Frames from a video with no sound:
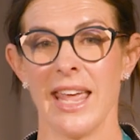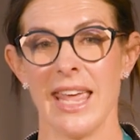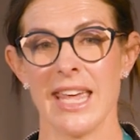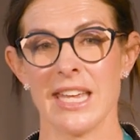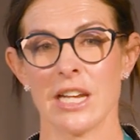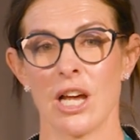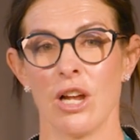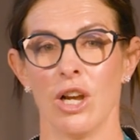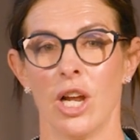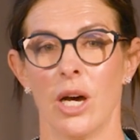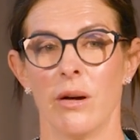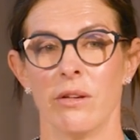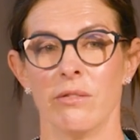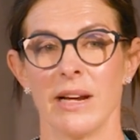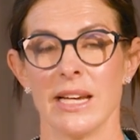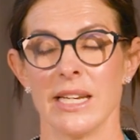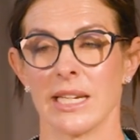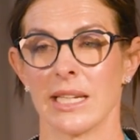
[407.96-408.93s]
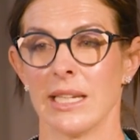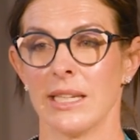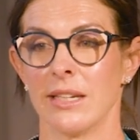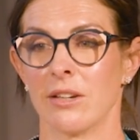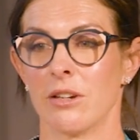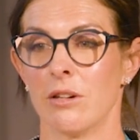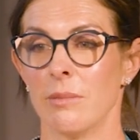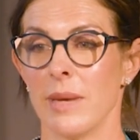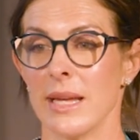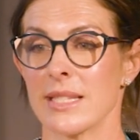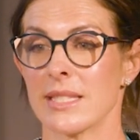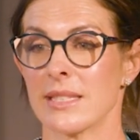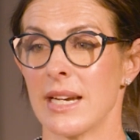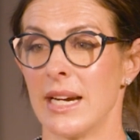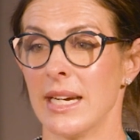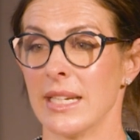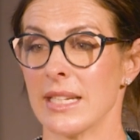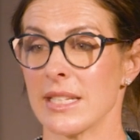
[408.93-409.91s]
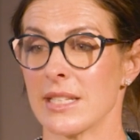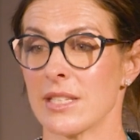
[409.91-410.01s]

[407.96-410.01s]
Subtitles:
had a lower rate of clinical mastitis.